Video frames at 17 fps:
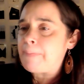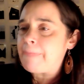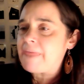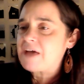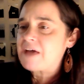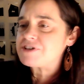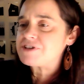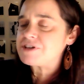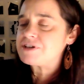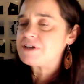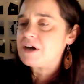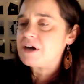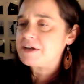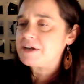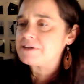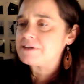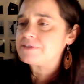how she
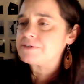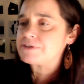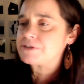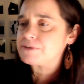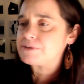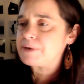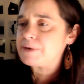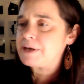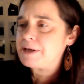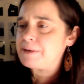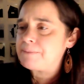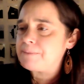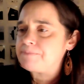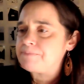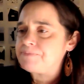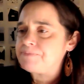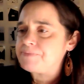nodded and looked away,
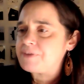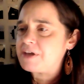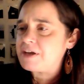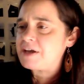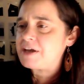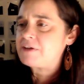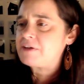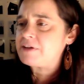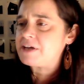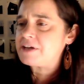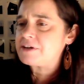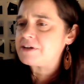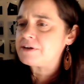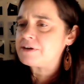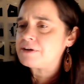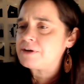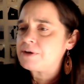and how
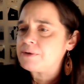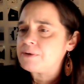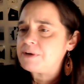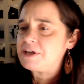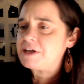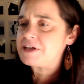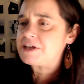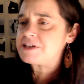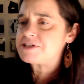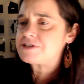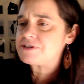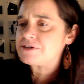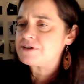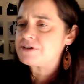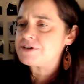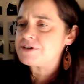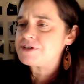later, when he kissed
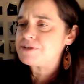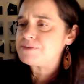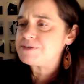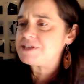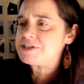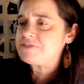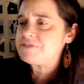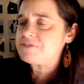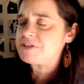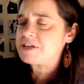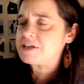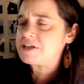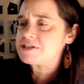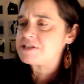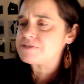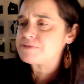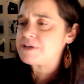her, she received the
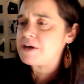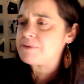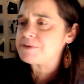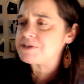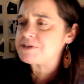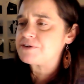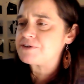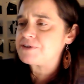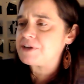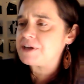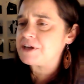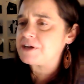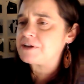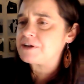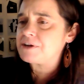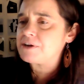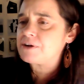kiss without returning
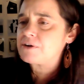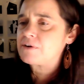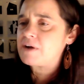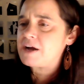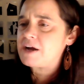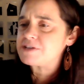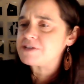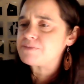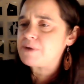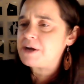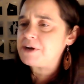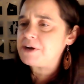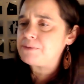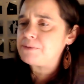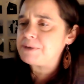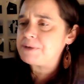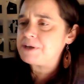it, her eyes wide
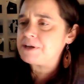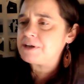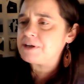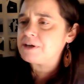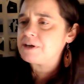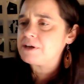open,